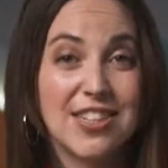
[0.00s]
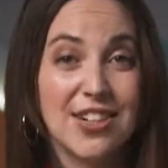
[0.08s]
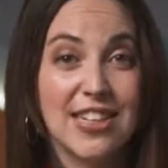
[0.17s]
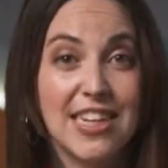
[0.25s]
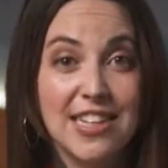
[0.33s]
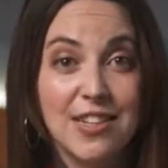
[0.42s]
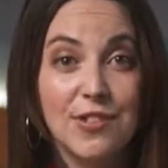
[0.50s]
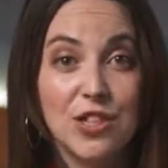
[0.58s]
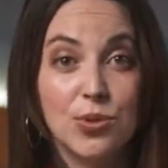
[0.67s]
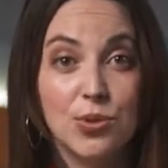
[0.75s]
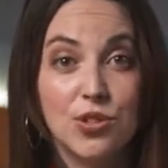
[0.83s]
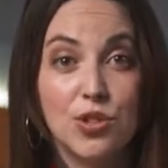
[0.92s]
are the
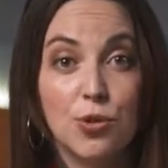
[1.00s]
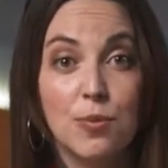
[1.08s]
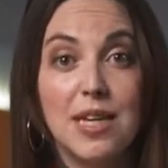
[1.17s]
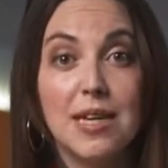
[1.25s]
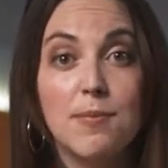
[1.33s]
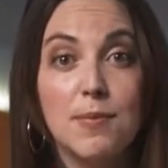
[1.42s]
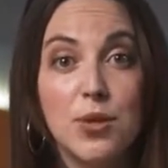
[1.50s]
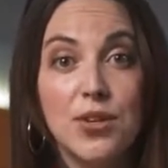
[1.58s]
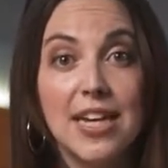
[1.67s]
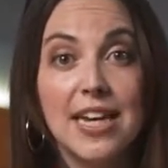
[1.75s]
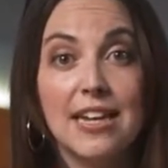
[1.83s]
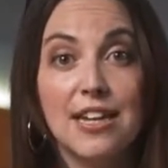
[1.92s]
individuals you will be
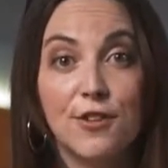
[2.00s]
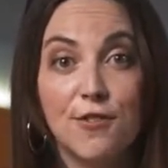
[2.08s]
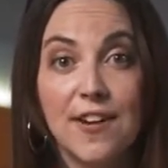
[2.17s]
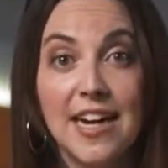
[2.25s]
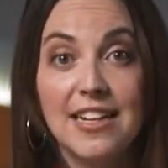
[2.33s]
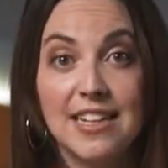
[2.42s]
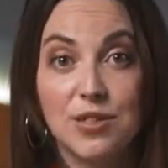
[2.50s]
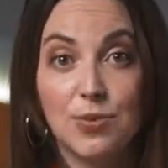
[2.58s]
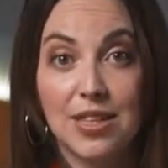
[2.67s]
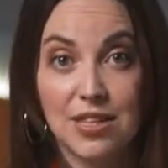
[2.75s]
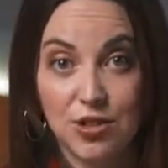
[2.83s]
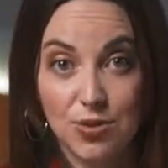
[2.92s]
communicating your findings
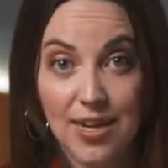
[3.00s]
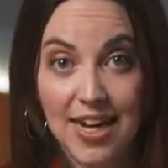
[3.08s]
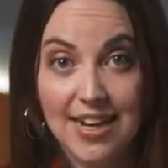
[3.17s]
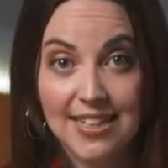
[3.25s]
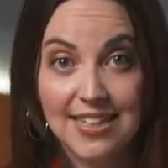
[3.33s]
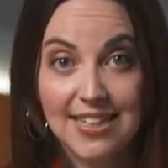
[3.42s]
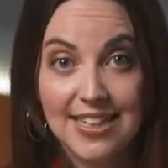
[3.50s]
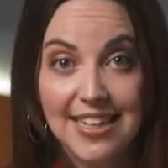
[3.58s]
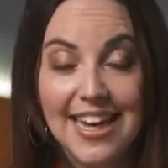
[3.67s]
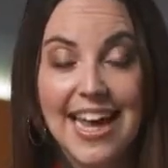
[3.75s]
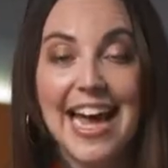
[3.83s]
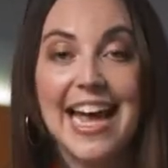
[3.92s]
with do not.
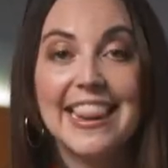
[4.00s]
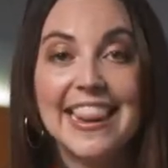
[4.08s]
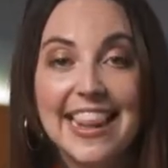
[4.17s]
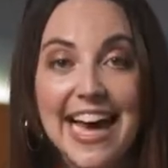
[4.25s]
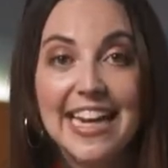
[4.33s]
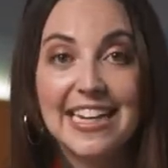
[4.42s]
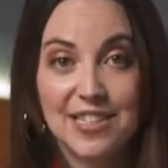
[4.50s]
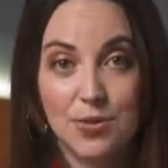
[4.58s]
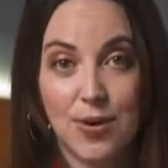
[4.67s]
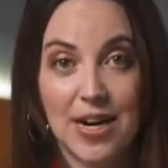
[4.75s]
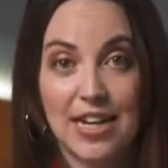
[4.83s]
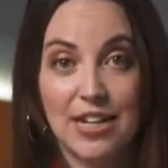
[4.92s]
And that is
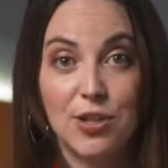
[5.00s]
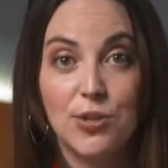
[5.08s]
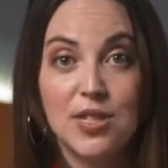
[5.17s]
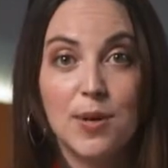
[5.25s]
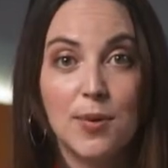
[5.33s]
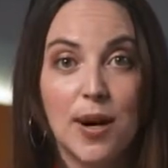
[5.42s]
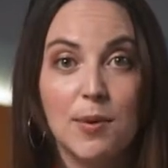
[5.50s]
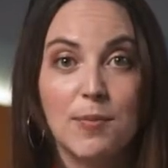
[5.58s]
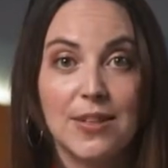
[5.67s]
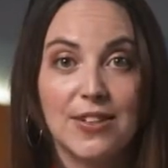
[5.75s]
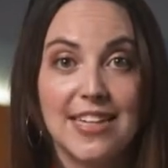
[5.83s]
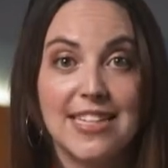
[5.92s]
why using
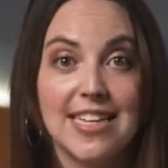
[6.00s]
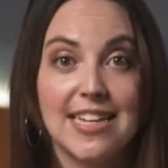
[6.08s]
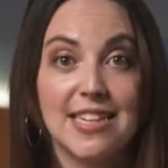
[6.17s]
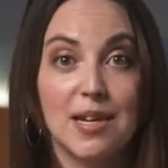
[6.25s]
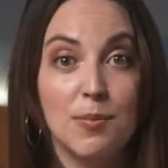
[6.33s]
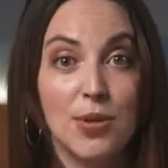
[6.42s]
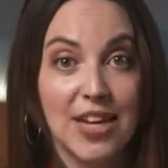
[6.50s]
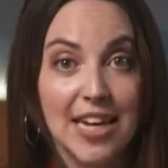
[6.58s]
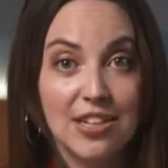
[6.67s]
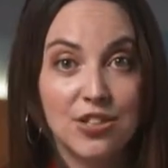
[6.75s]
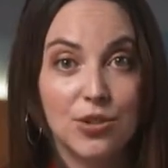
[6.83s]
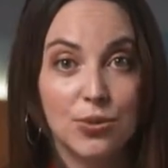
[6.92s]
probabilities as a
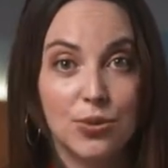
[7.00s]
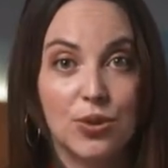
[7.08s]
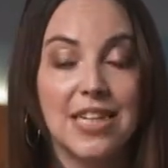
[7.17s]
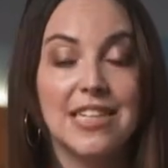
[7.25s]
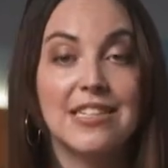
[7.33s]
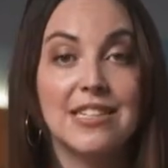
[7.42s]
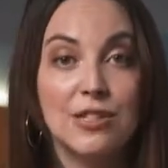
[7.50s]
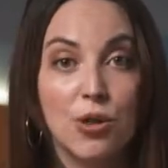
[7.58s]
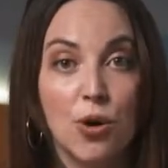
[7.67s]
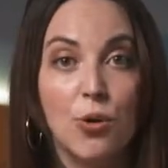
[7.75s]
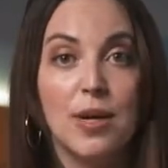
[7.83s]
communication tool is so